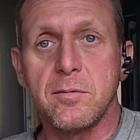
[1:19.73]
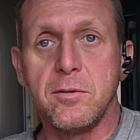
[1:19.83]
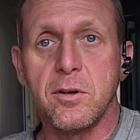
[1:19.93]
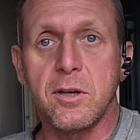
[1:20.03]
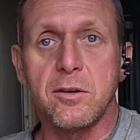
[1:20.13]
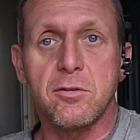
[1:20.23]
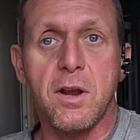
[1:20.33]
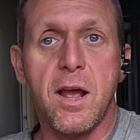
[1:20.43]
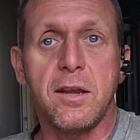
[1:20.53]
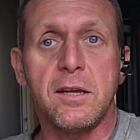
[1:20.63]
nook and
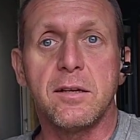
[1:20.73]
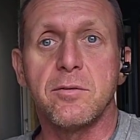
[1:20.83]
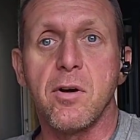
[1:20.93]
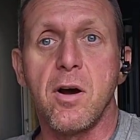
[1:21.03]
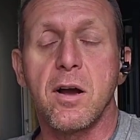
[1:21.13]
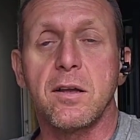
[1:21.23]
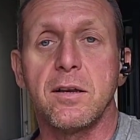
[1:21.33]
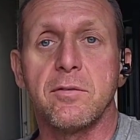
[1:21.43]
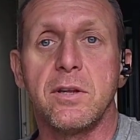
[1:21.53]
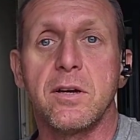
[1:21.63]
cranny and rock
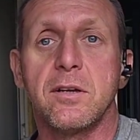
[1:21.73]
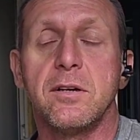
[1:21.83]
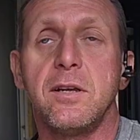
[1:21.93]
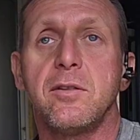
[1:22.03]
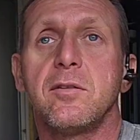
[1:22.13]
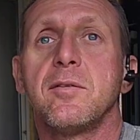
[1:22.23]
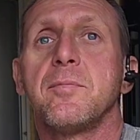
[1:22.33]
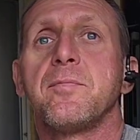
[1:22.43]
and everything underneath.